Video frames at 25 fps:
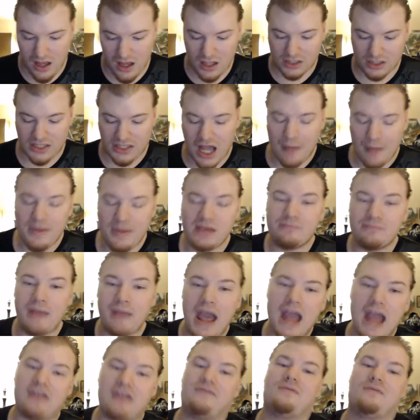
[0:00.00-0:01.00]
Coming
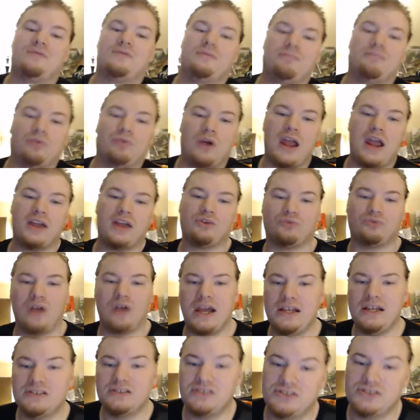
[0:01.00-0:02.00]
back from the break,
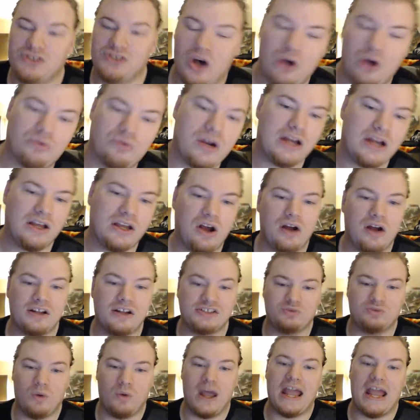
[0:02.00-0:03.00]
Reigns is already on
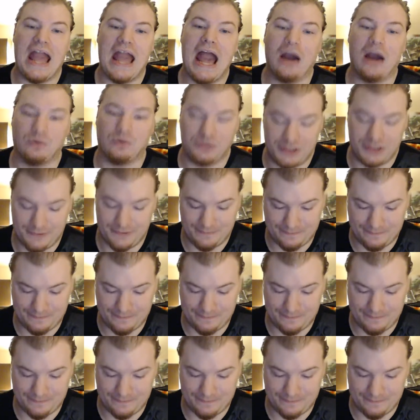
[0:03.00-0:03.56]
his way out.